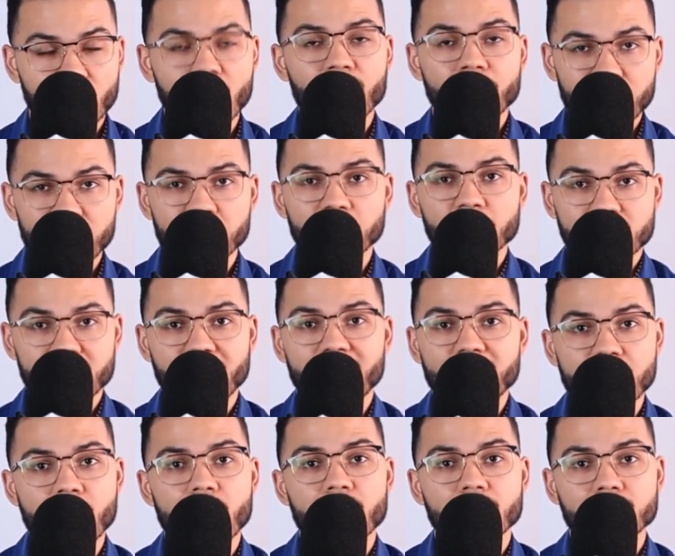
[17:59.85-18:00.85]
And people
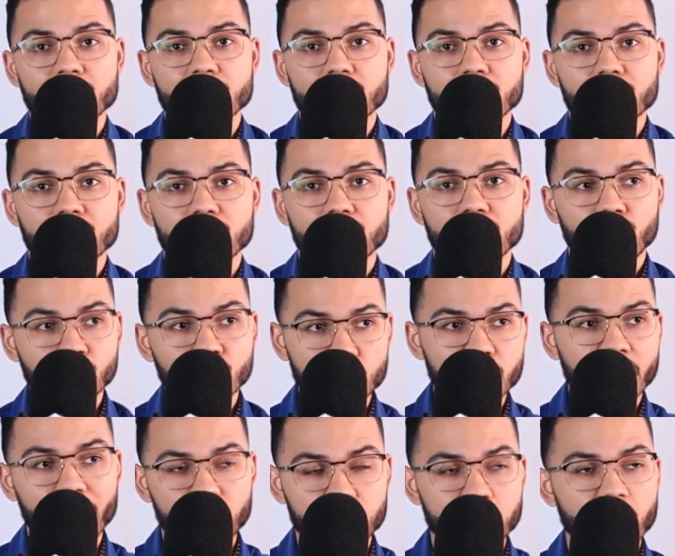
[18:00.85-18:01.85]
said, yes. You
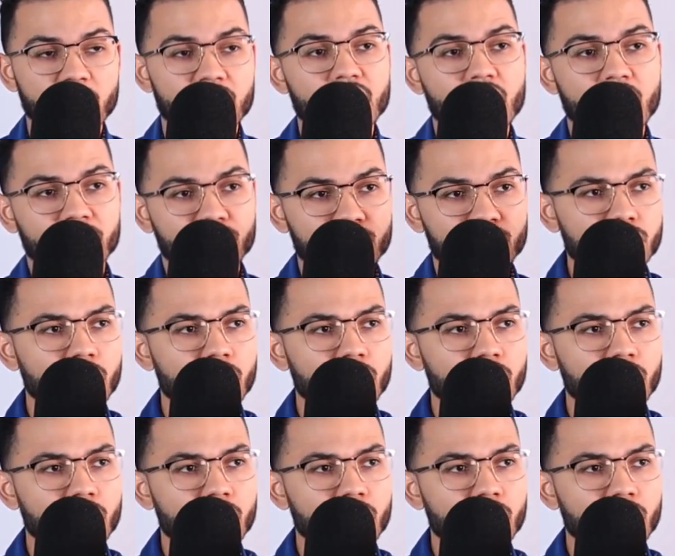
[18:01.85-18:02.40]
changed my life.